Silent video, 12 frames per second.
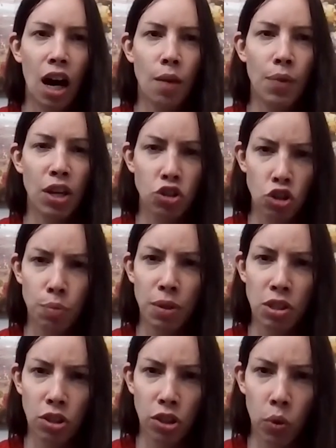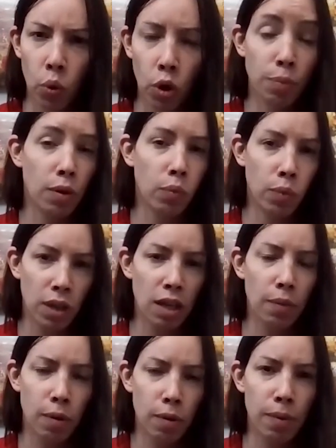it should be secure. But it
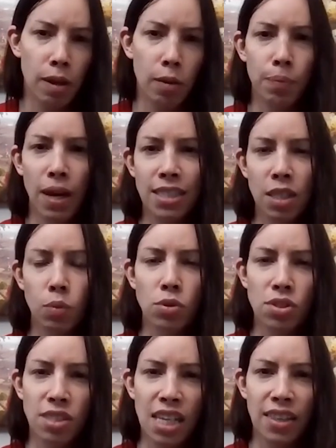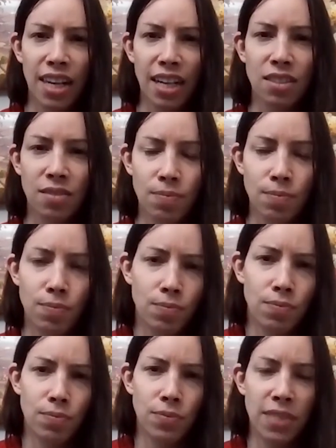basically we'll see in the next
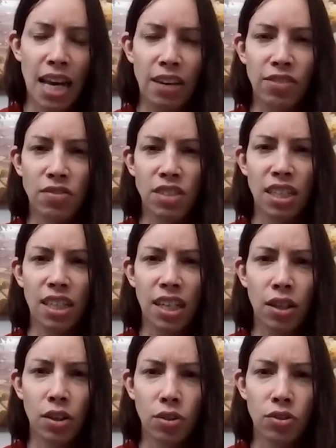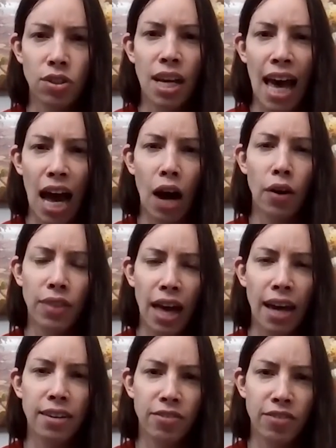10, 15 years how
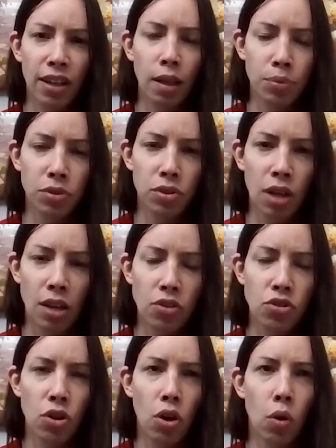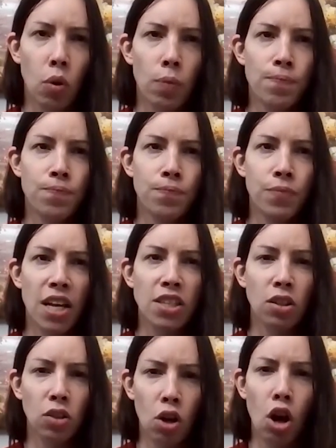that develops. And so it's a
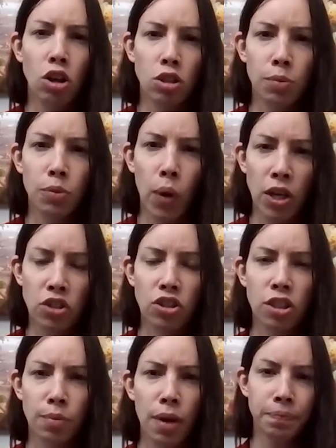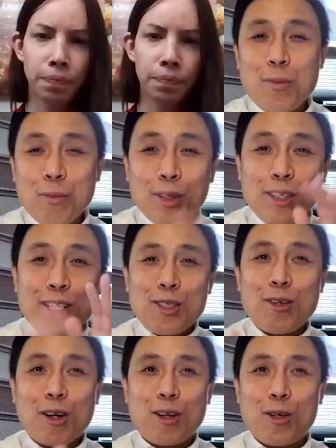long-term question to monitor. To put this
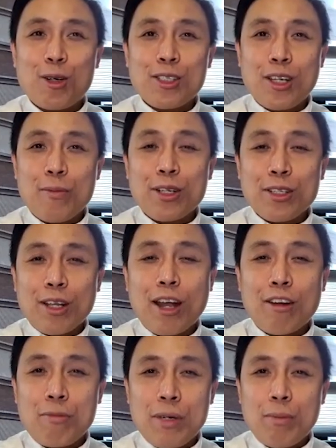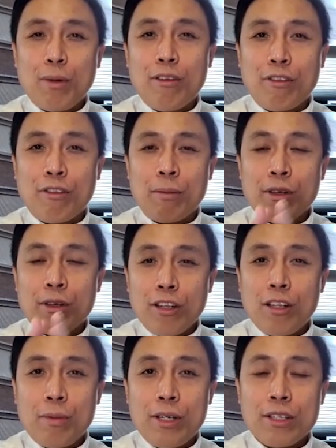to a close, there's a lot of people from the
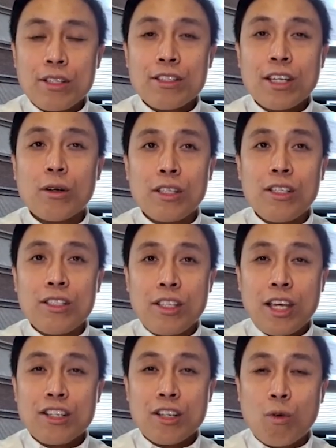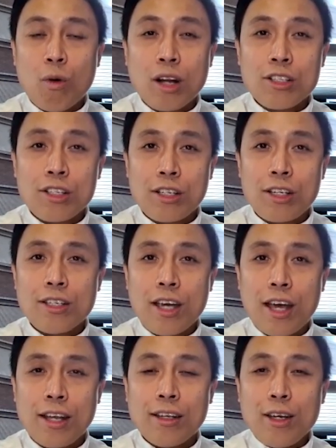Philippines and Southeast Asia watching this.
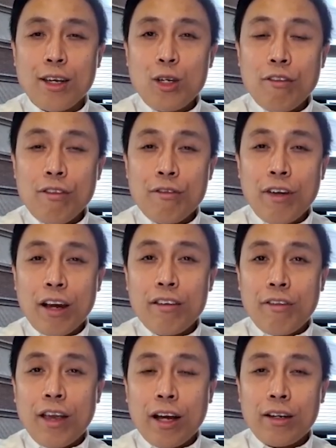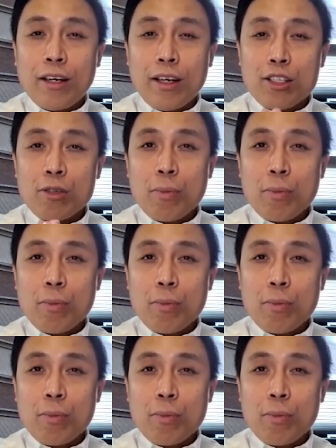And you have a very, very